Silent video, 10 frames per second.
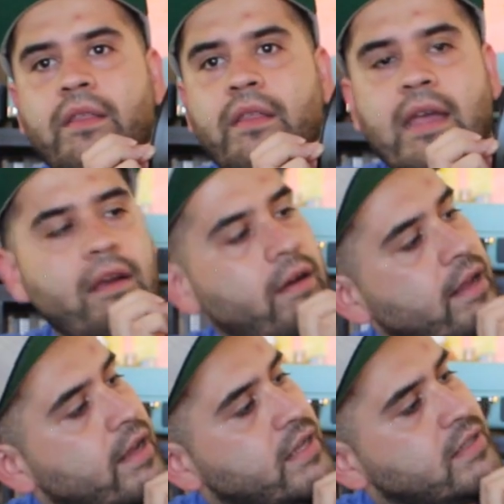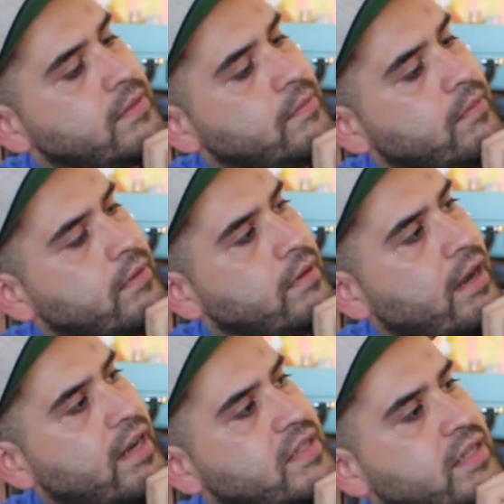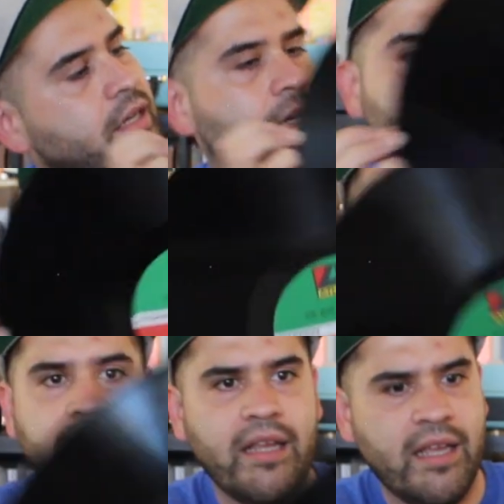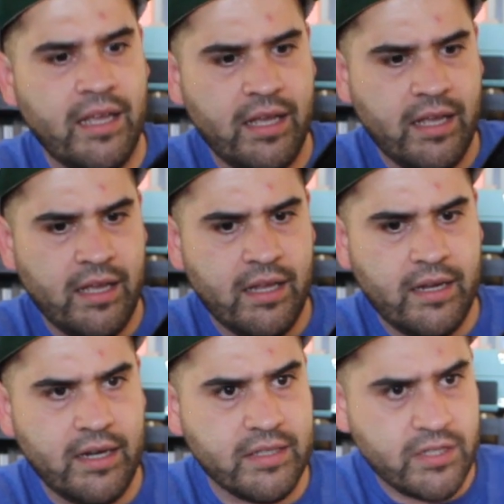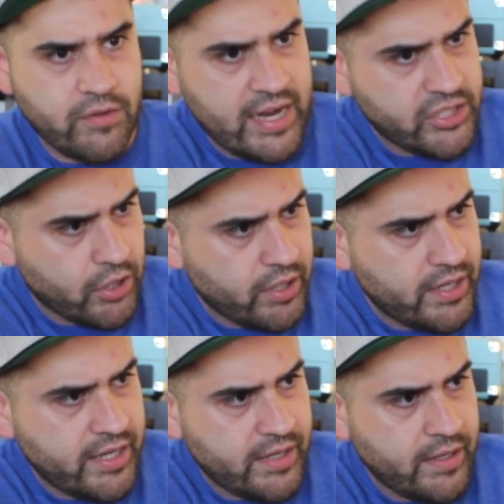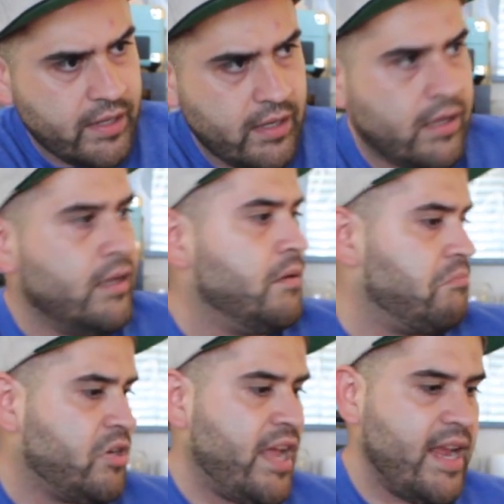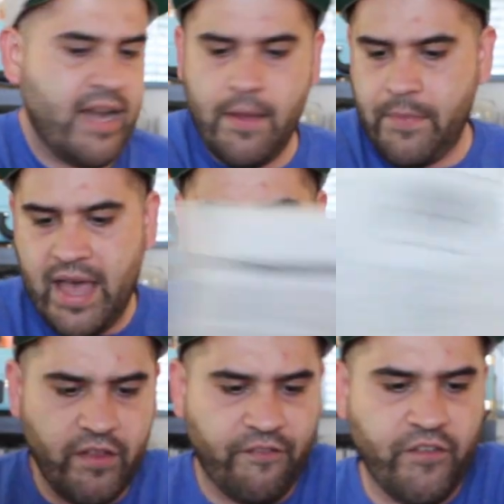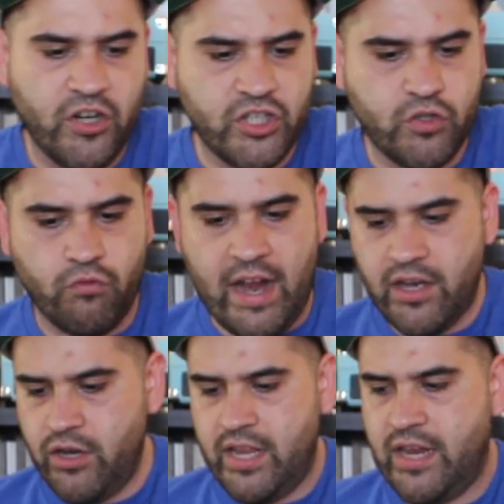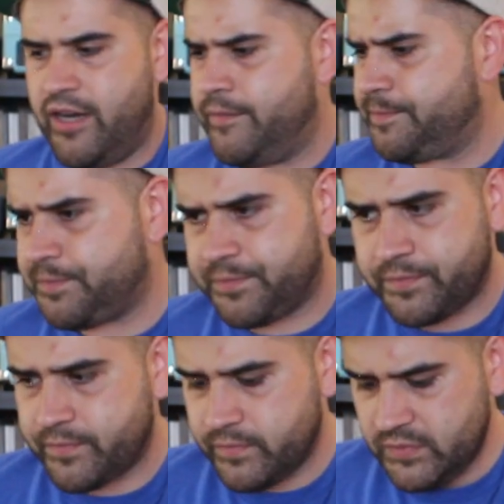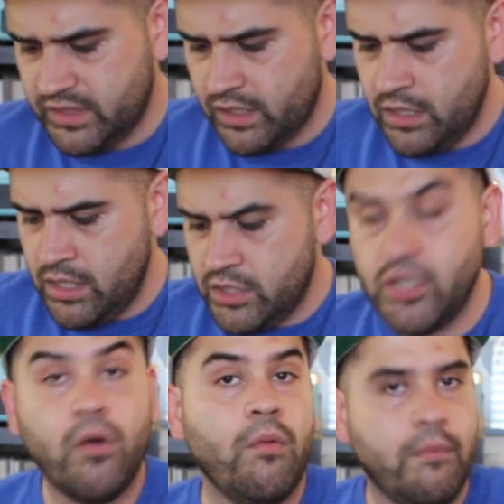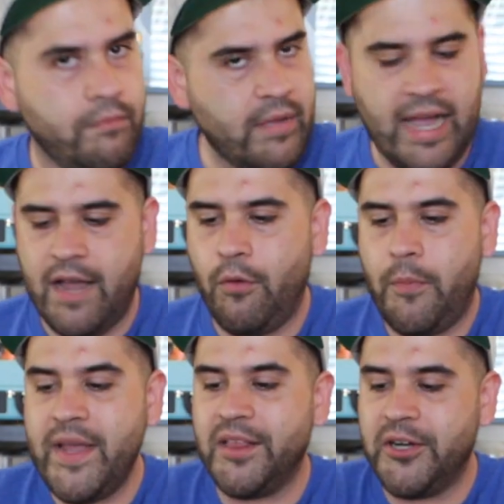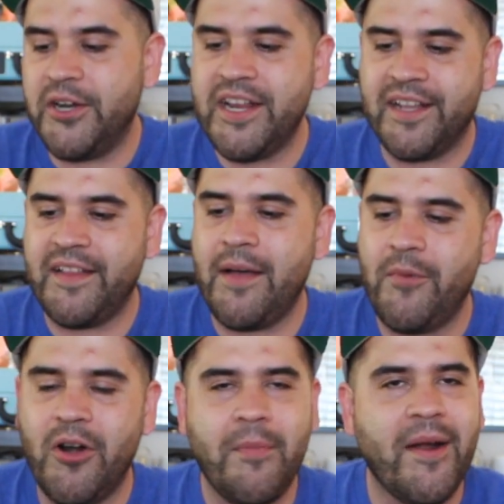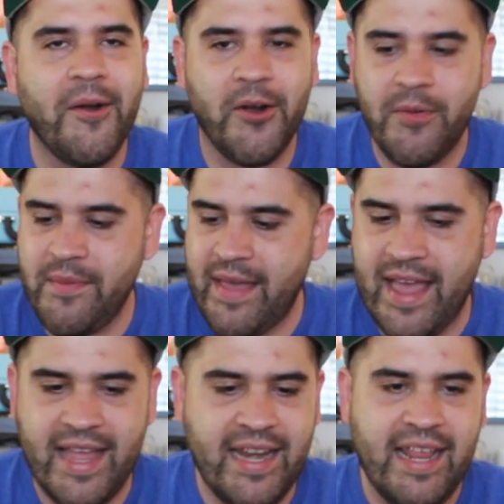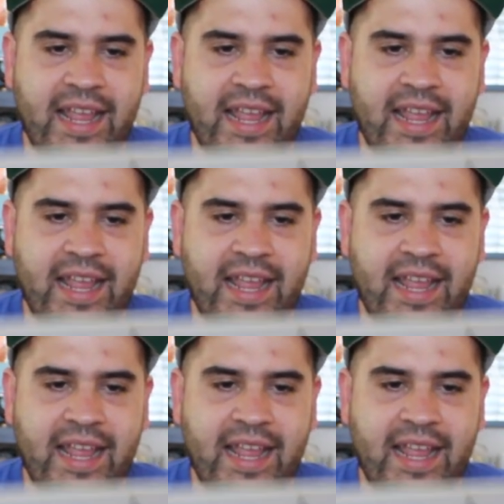There it is. Nice and clean. Not a scratch on it. Okay, not bad for the first record here. So I will be learning a lot more about Herby Man.